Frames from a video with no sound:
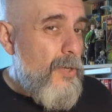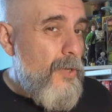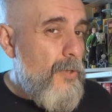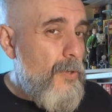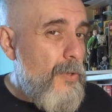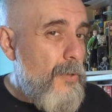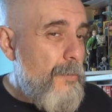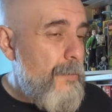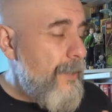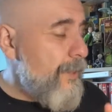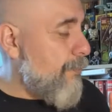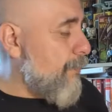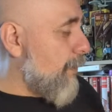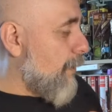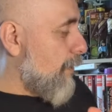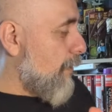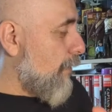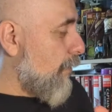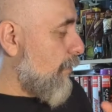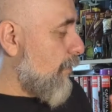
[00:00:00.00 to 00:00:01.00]
go
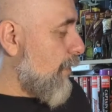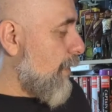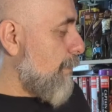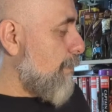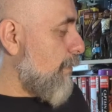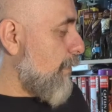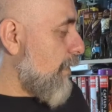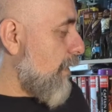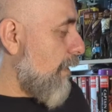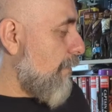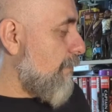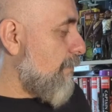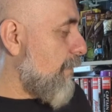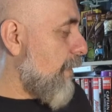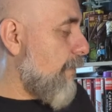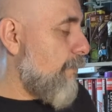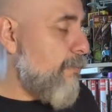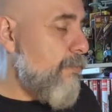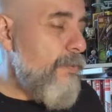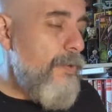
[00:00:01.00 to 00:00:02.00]
between, the cheapest I
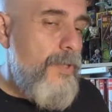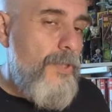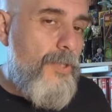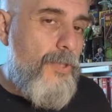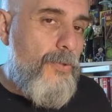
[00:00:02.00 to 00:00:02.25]
found was